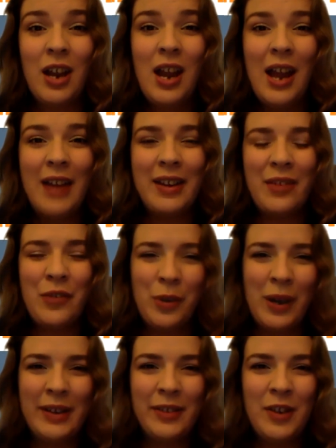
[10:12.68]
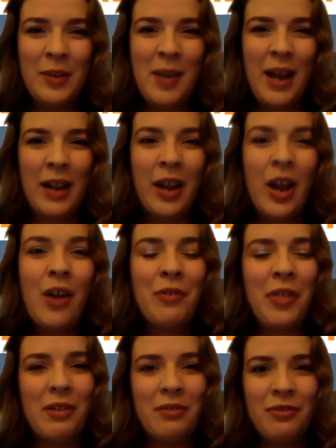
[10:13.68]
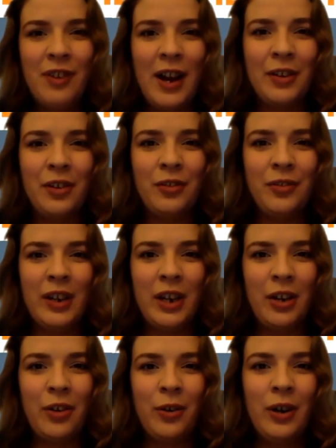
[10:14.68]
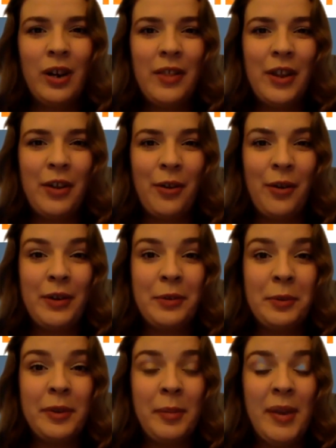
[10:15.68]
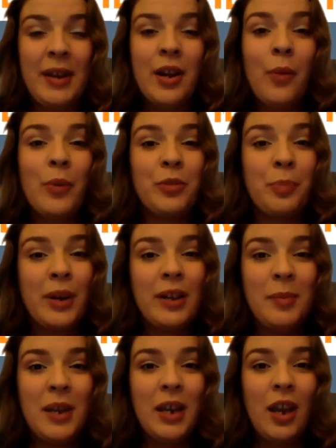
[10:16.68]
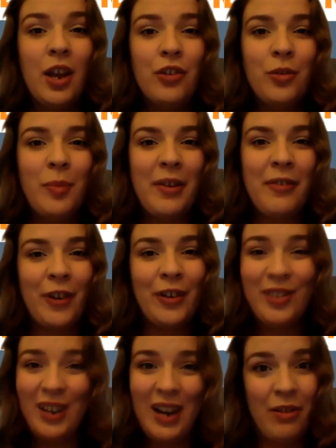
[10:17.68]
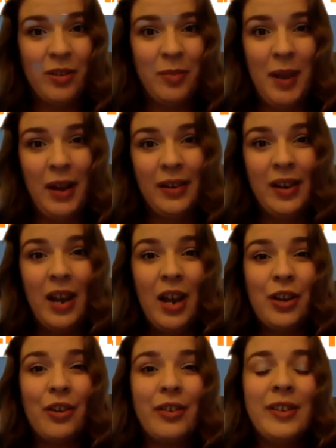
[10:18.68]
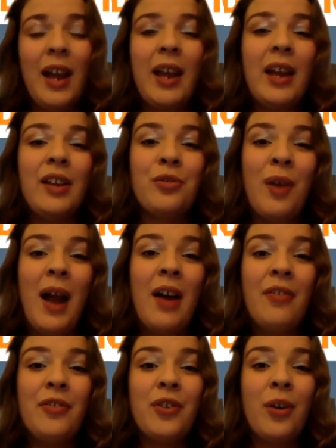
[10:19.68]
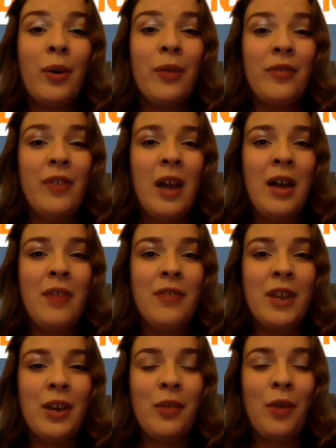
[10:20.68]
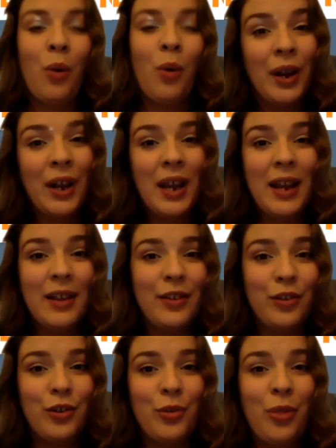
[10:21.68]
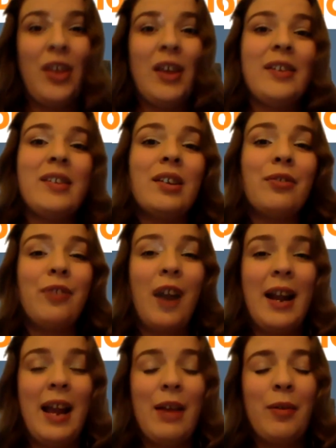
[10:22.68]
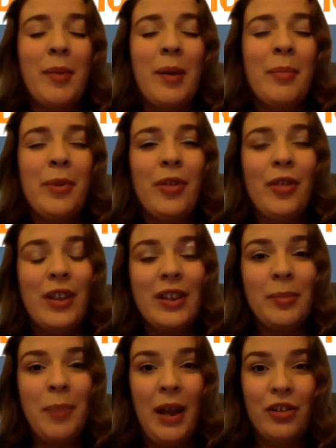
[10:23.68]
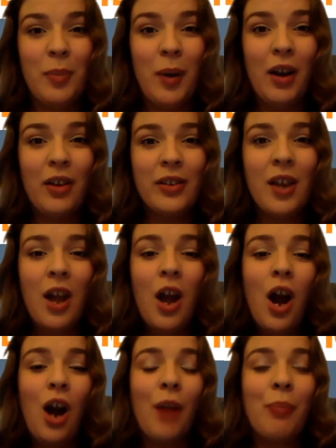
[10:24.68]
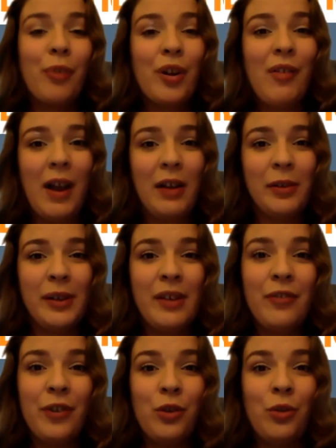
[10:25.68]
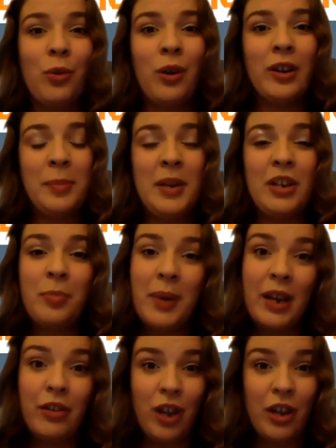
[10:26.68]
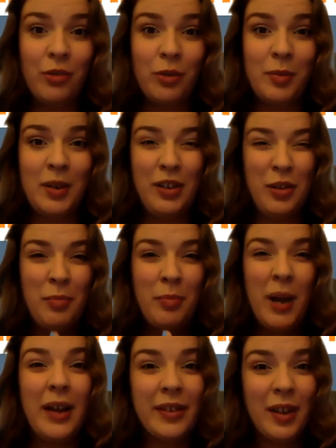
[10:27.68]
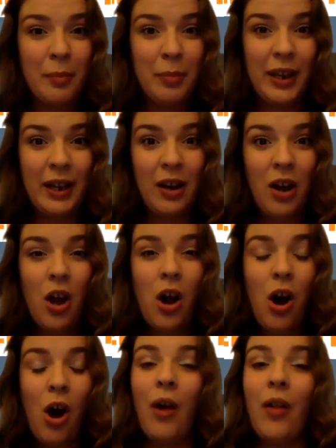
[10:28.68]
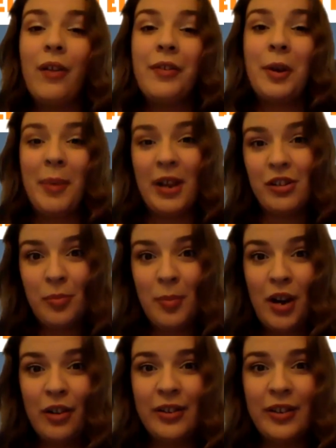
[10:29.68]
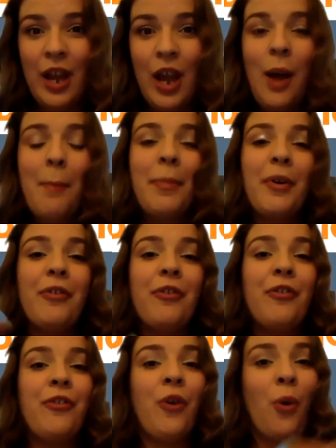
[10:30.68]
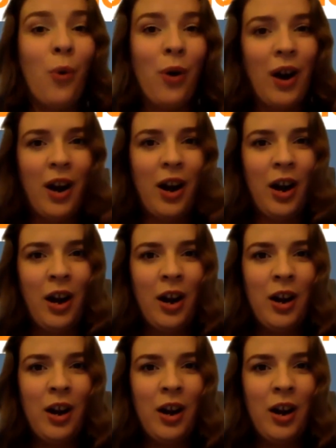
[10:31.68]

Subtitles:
and to give you guys feedback for that final video that you're going to submit, which brings me to my first announcement. Your second draft or video recording is due this Friday. Remember that these benchmarks are a prerequisite for your speech being judged, which means you must complete all of your benchmarks before